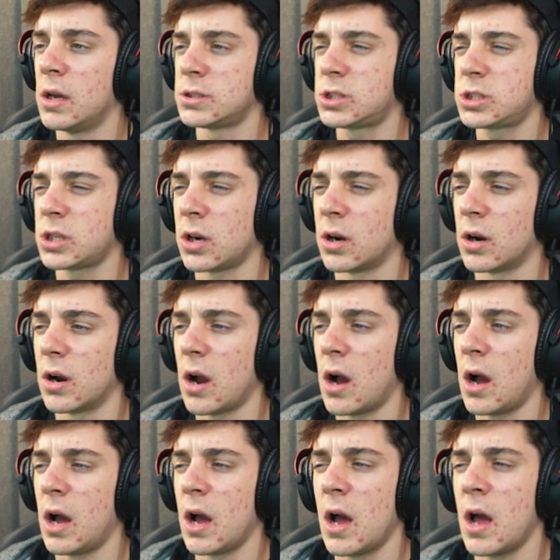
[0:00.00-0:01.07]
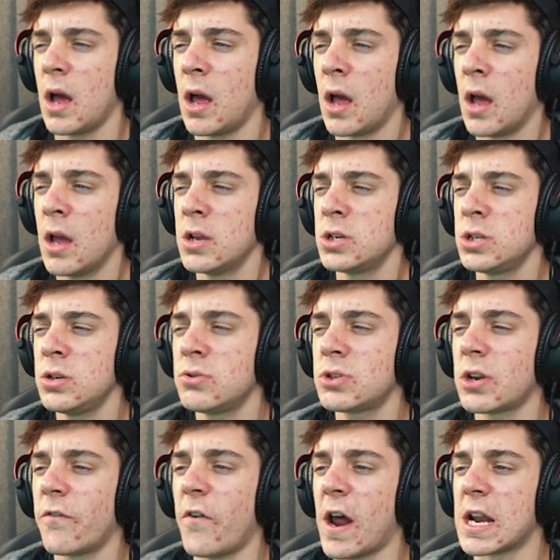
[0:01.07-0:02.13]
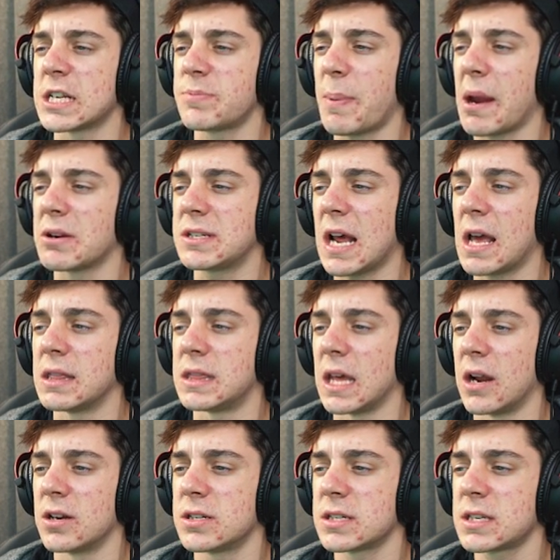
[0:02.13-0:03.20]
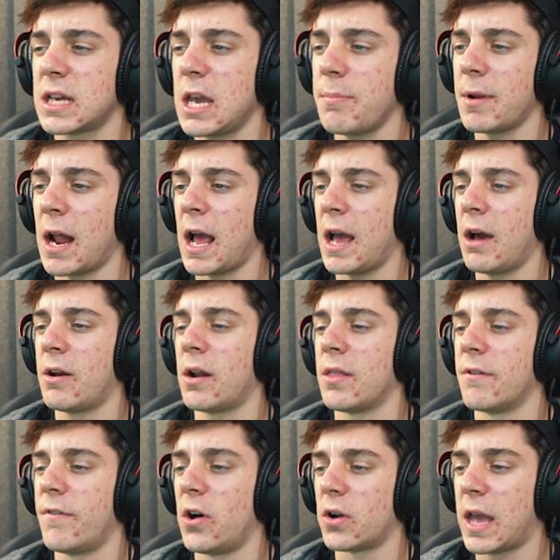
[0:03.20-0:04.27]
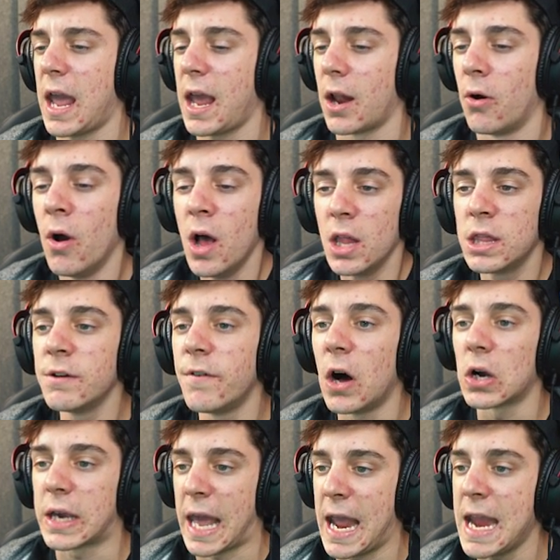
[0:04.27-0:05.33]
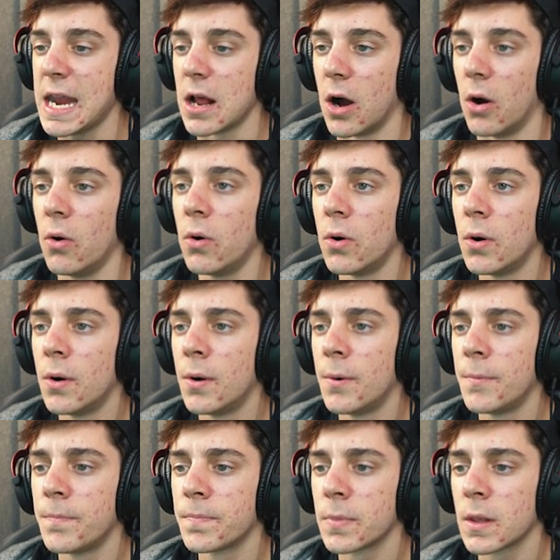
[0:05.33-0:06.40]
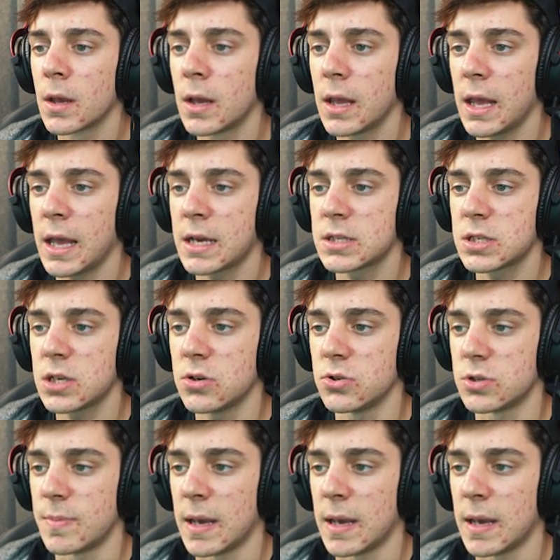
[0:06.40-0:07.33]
Sure, You should find a spare tent there. Just keep an eye out on the volcano. The volcano? Excuse